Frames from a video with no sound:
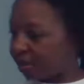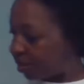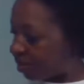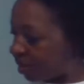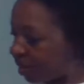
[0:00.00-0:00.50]

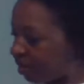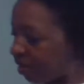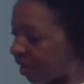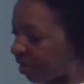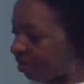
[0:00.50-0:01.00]
Let me see if
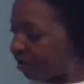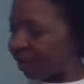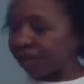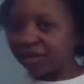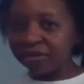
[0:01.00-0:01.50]
I can
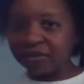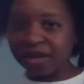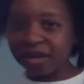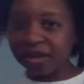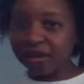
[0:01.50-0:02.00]
find
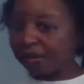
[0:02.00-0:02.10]
my,